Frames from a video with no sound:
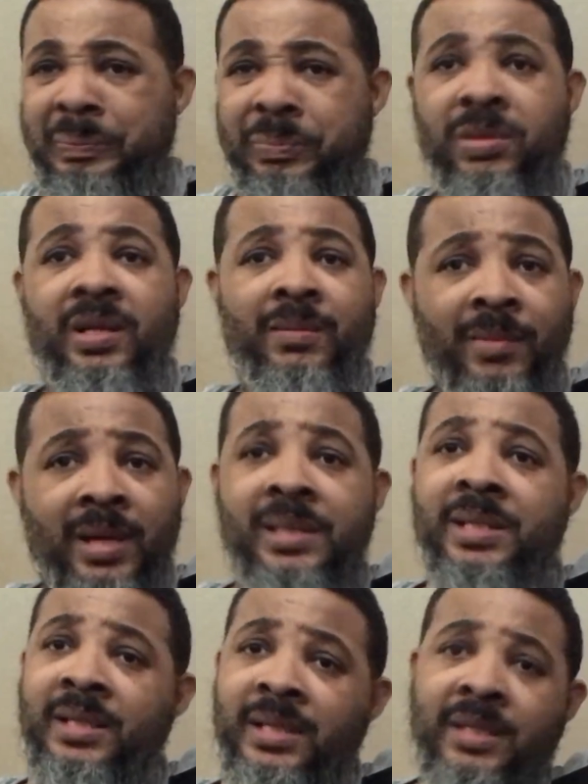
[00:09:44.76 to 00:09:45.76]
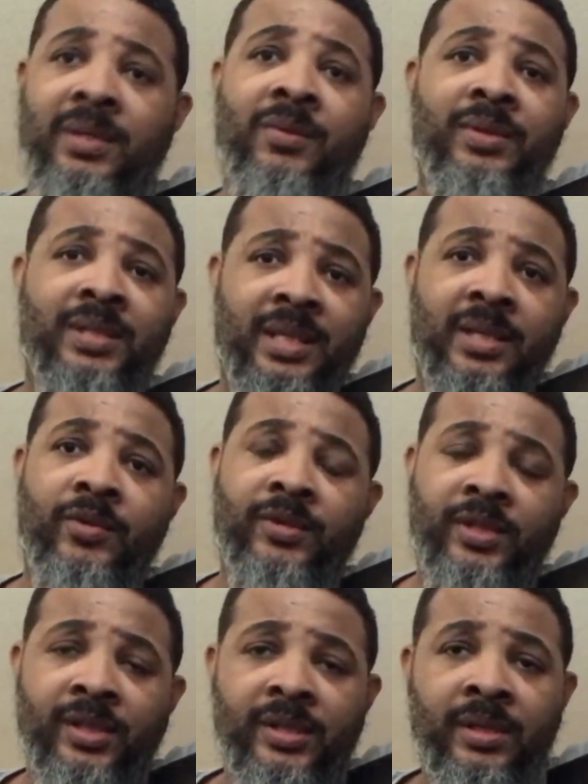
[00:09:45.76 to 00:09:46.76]
pretty much into Sony's
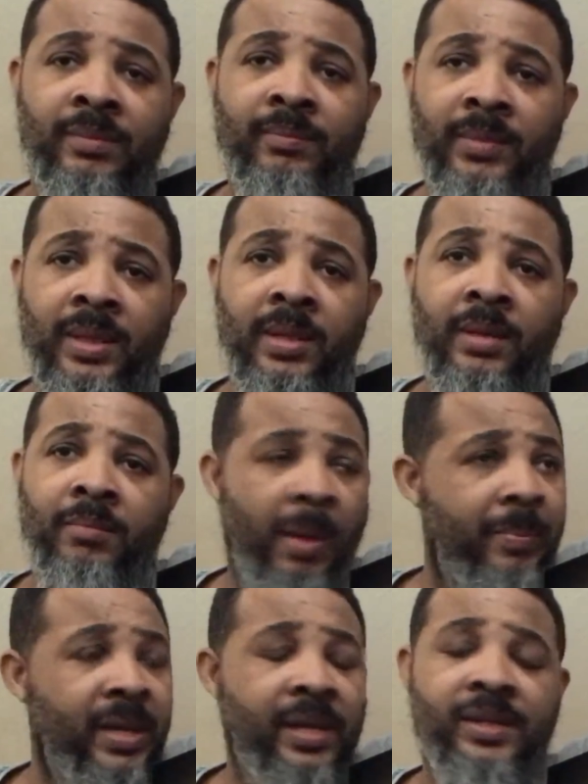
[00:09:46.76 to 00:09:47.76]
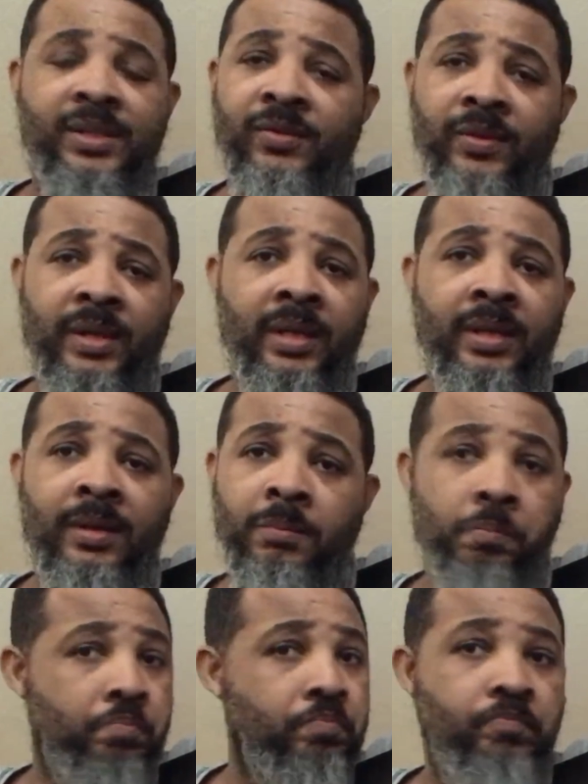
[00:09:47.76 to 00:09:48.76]
ecosystem? My PS3
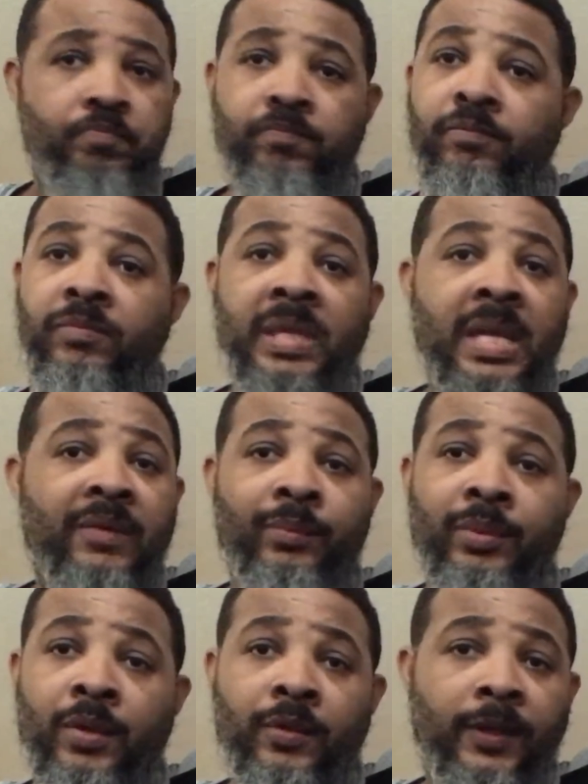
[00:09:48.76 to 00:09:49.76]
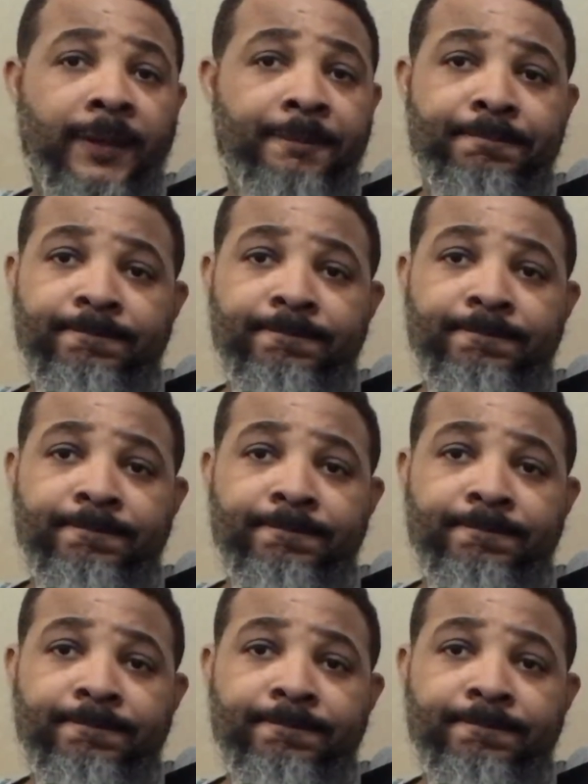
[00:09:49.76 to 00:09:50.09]
never broke.